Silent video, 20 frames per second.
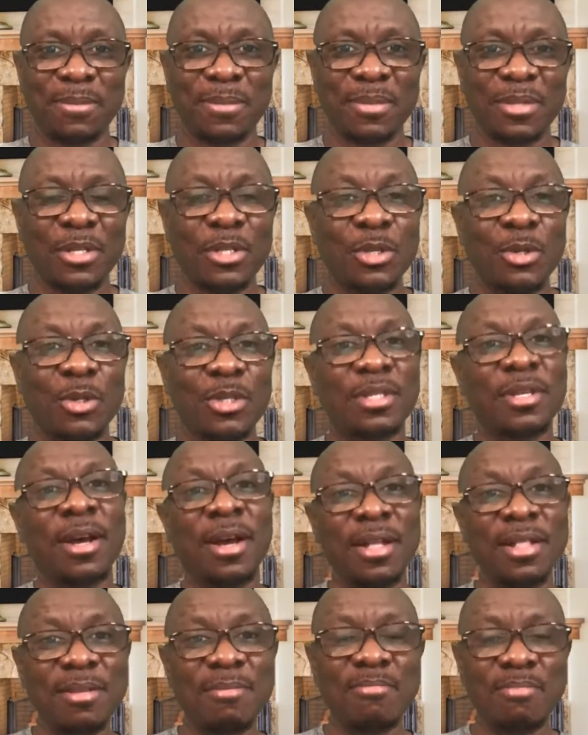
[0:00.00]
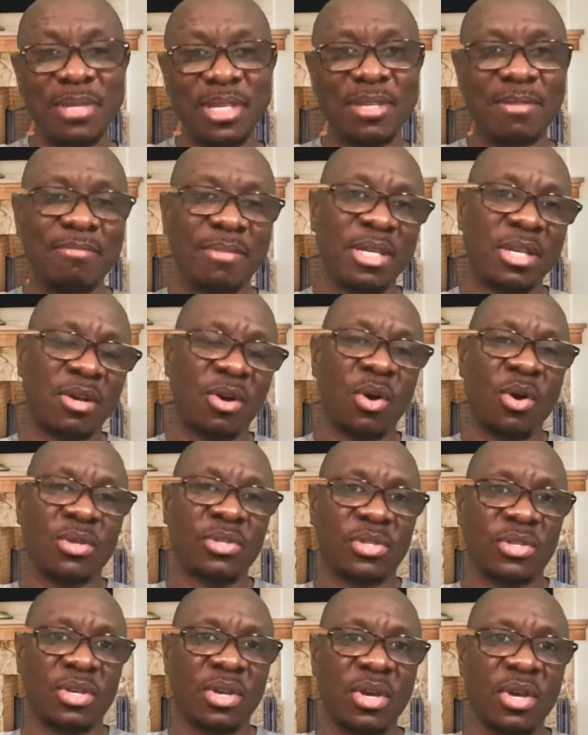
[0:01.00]
So you're telling me
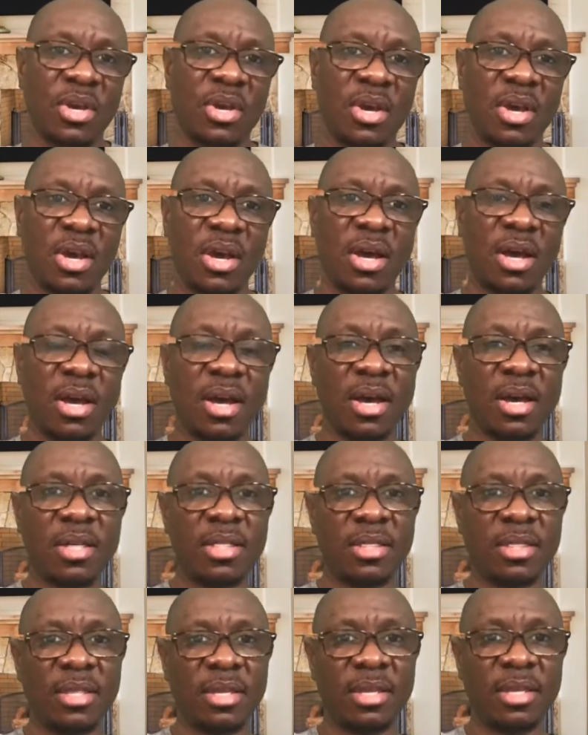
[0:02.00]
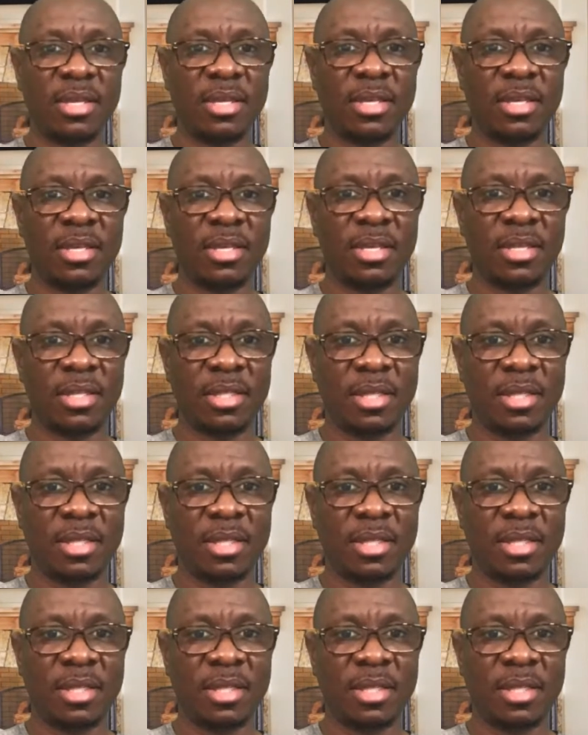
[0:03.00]
because the